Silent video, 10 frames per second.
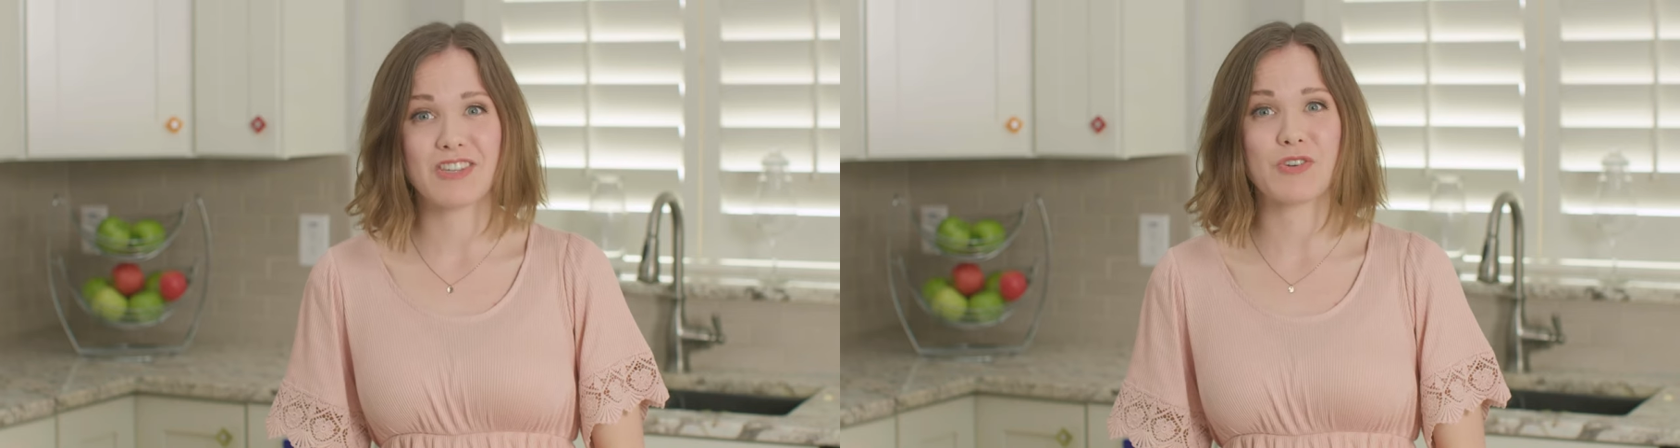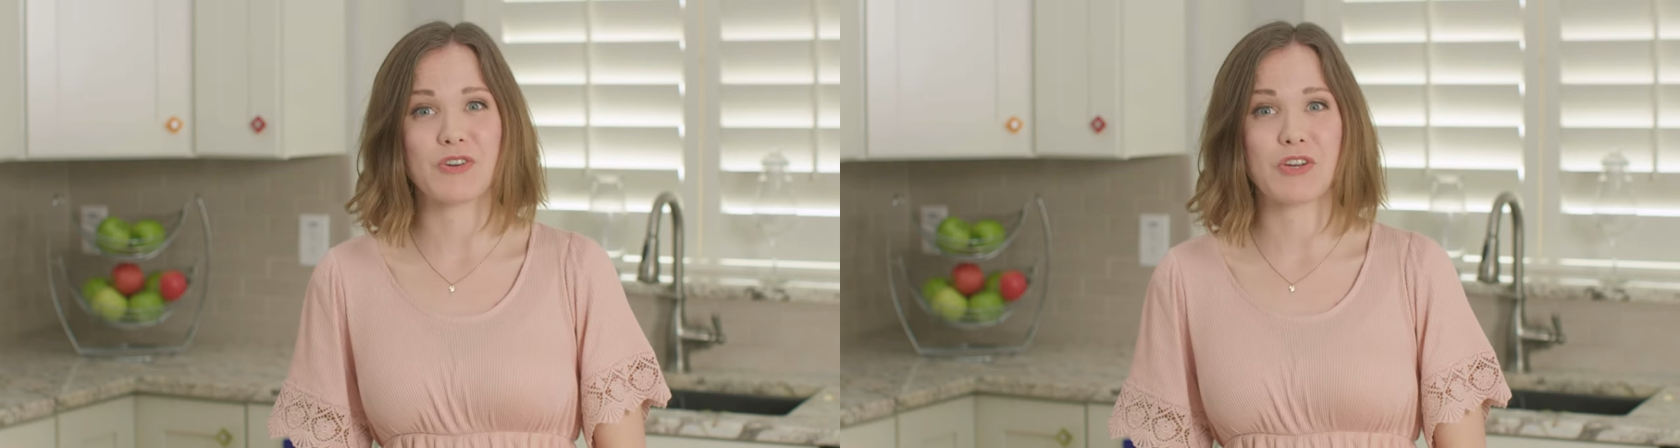
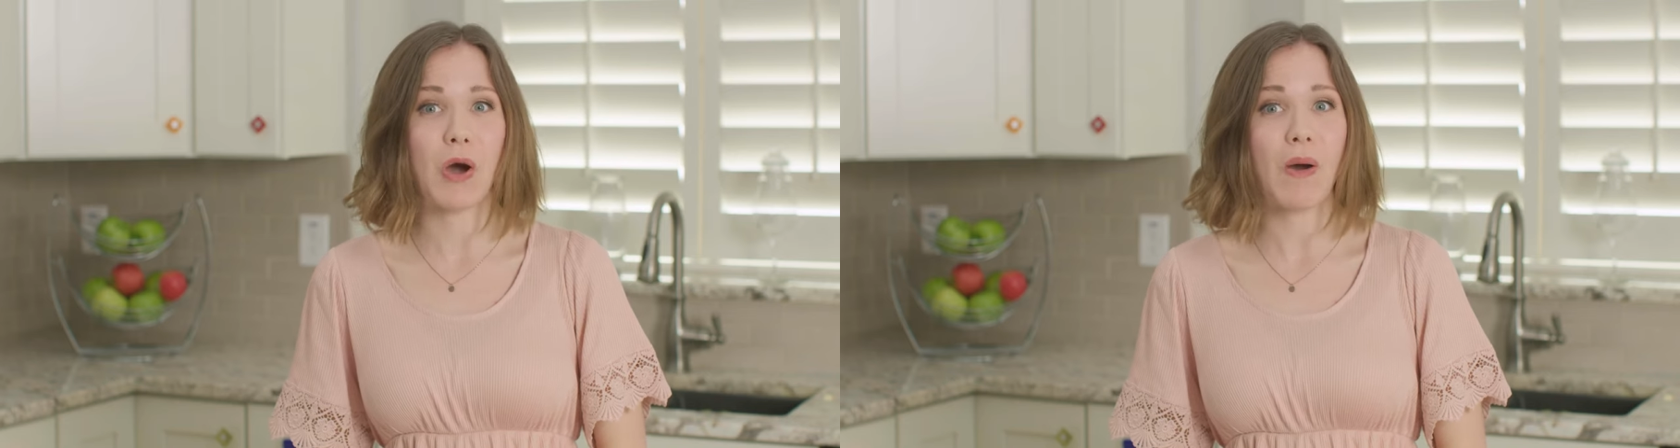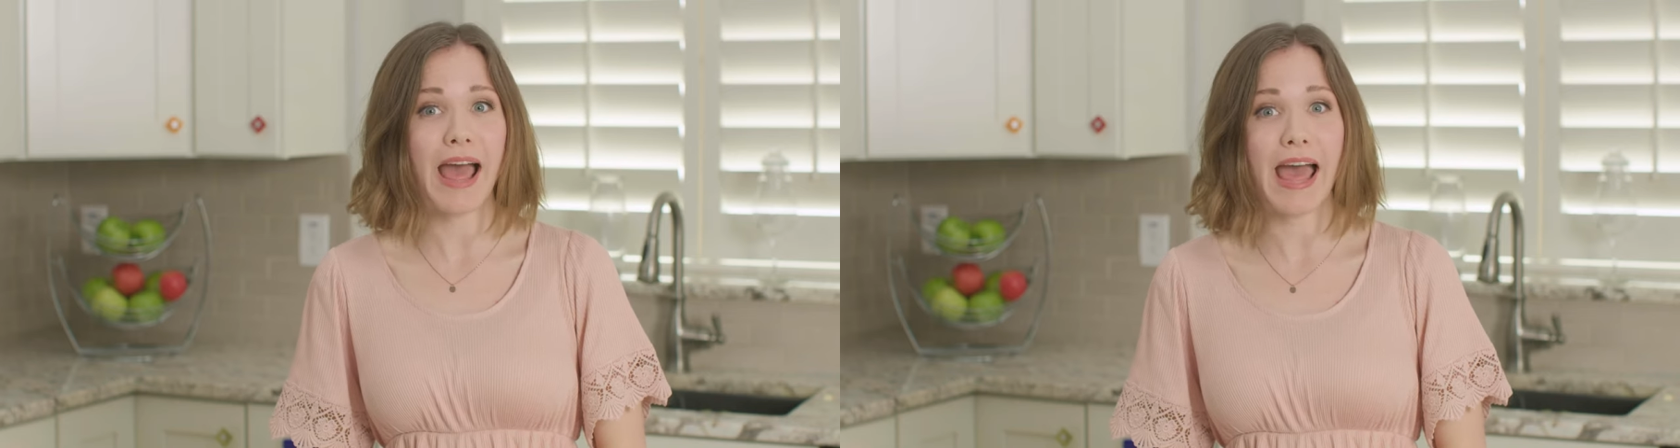you can
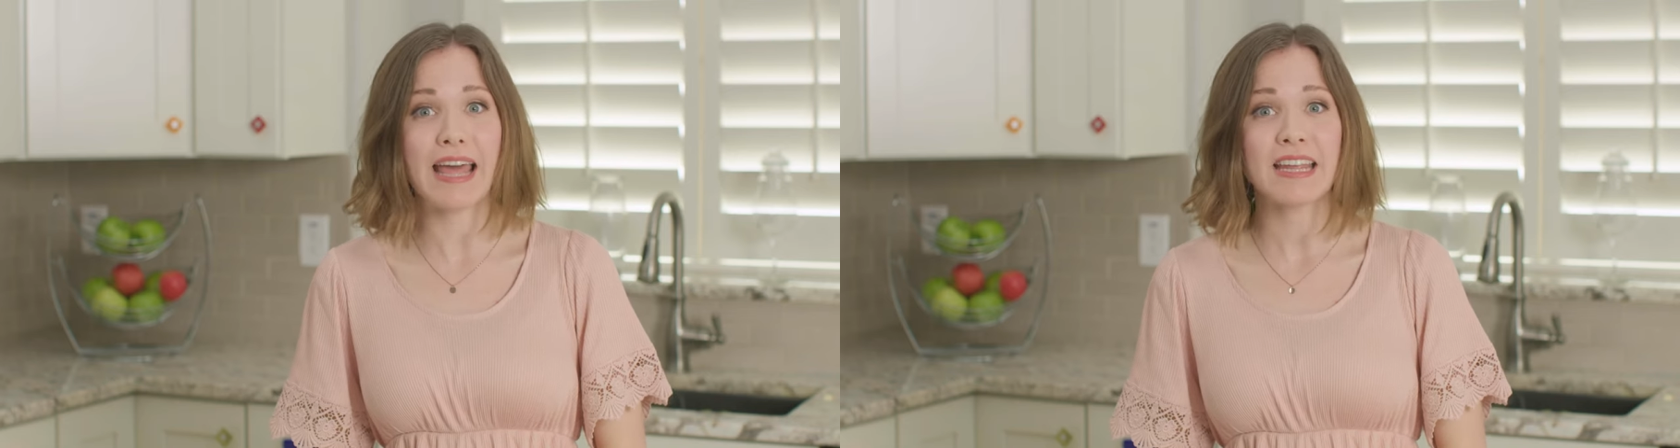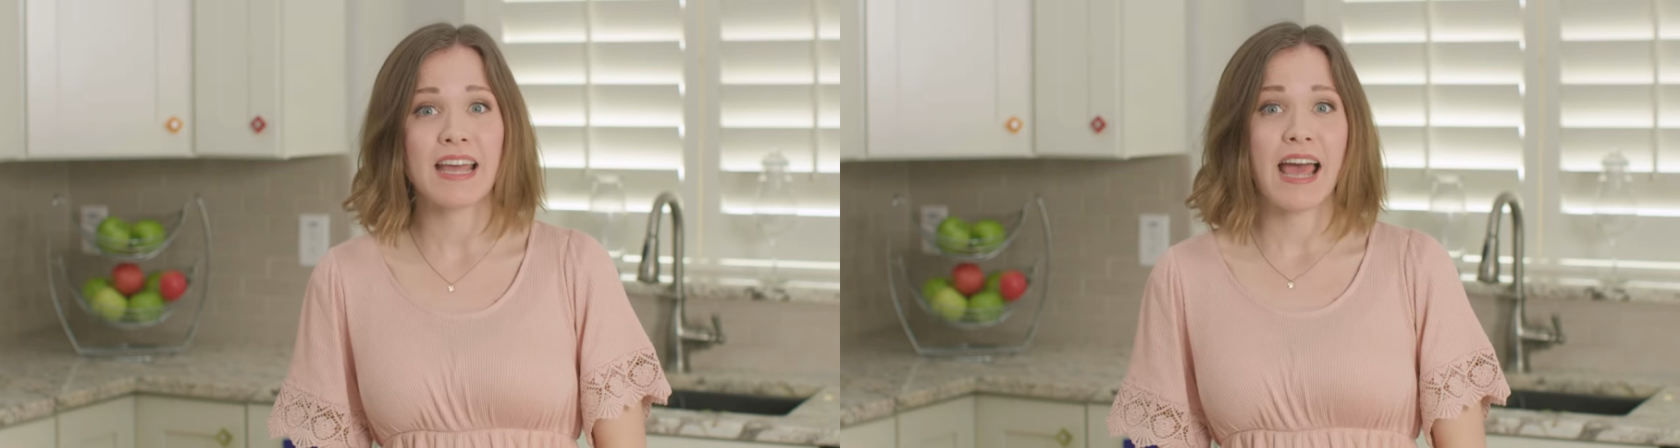go
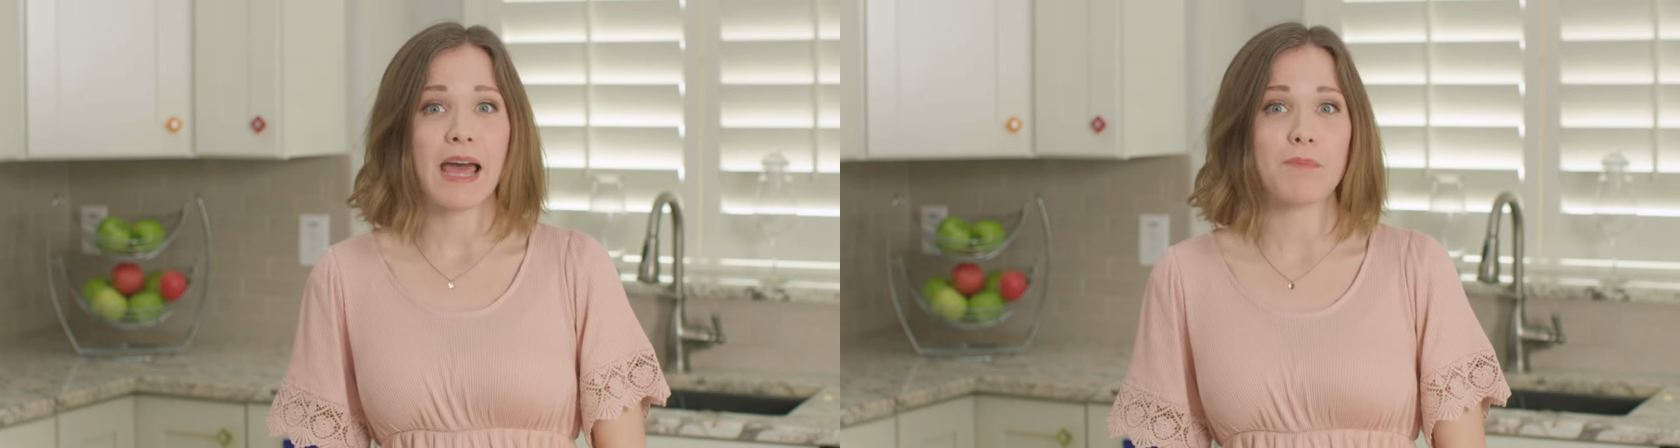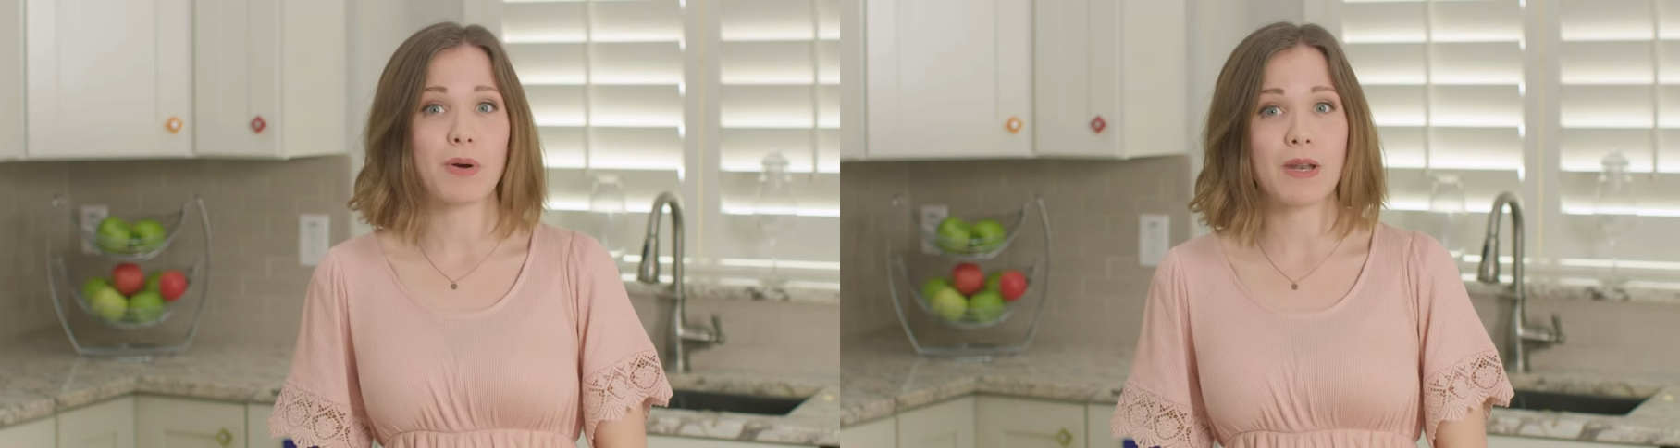ahead
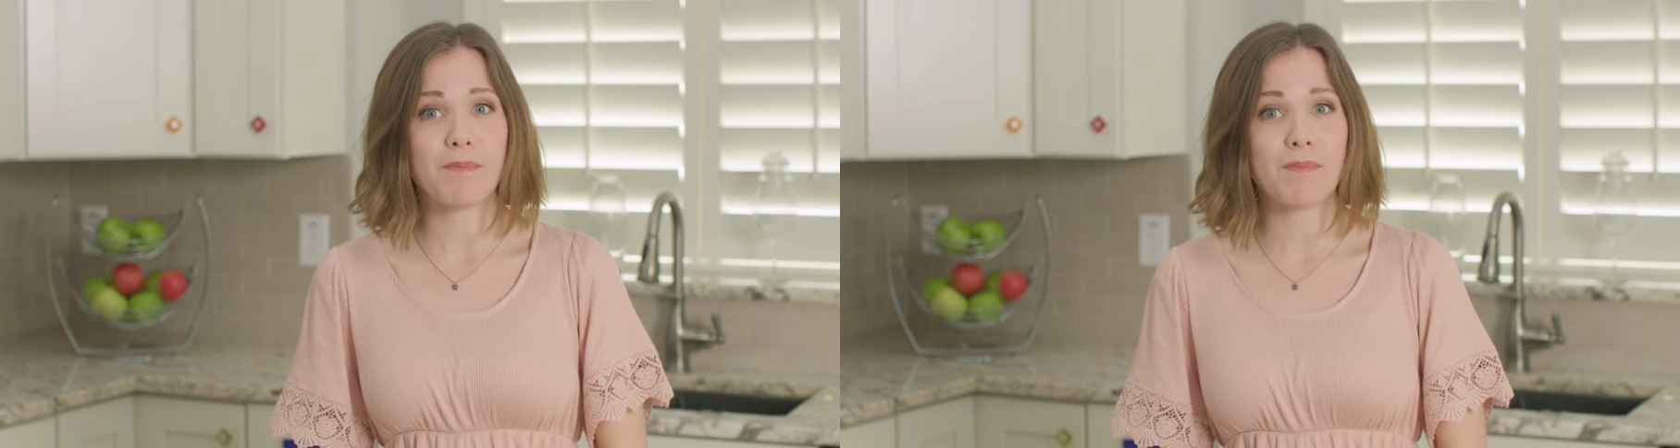and put